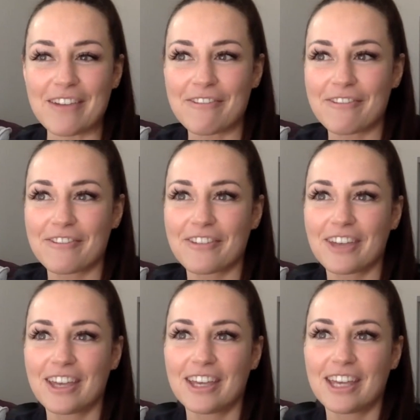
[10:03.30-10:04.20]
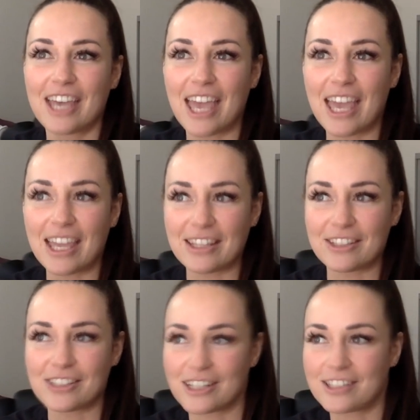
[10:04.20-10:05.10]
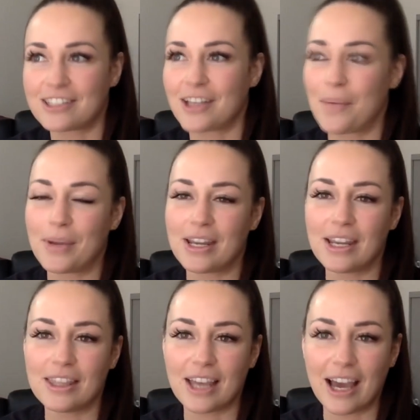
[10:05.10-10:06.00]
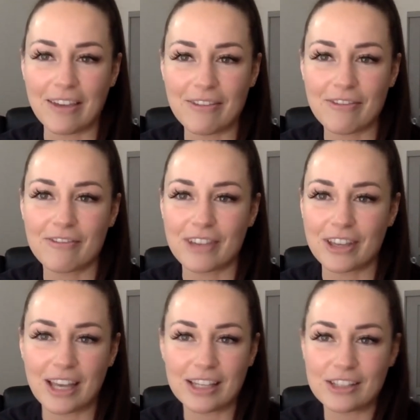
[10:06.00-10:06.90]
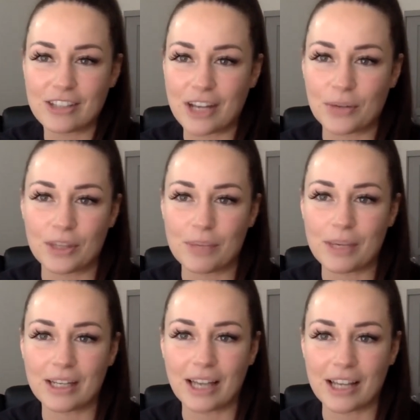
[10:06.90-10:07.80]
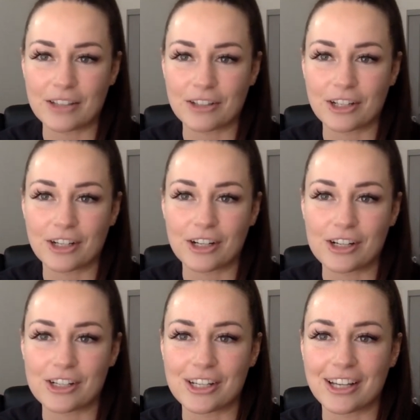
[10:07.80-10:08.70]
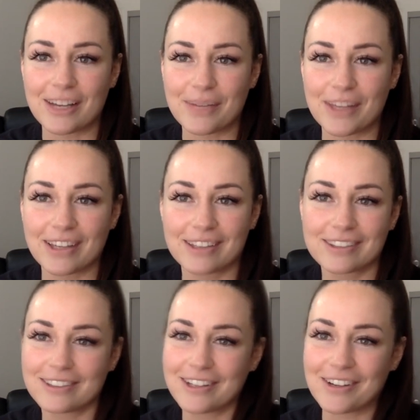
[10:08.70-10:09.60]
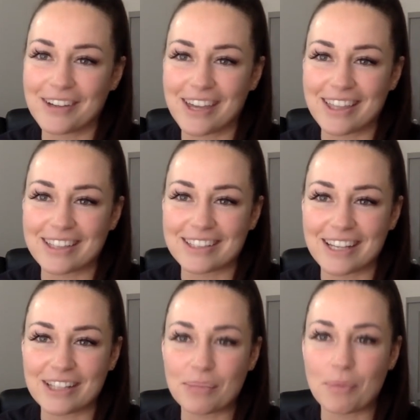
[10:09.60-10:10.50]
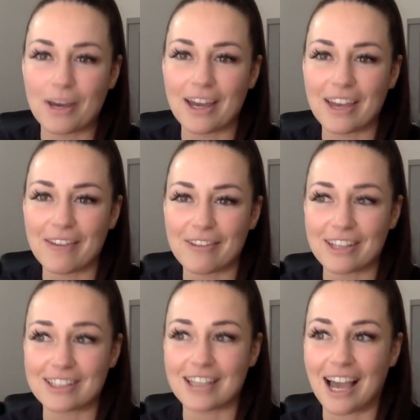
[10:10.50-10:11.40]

If it's just somebody that I feel like is genuinely being nice or encouraging, I'm like, okay, that's nice. But if it's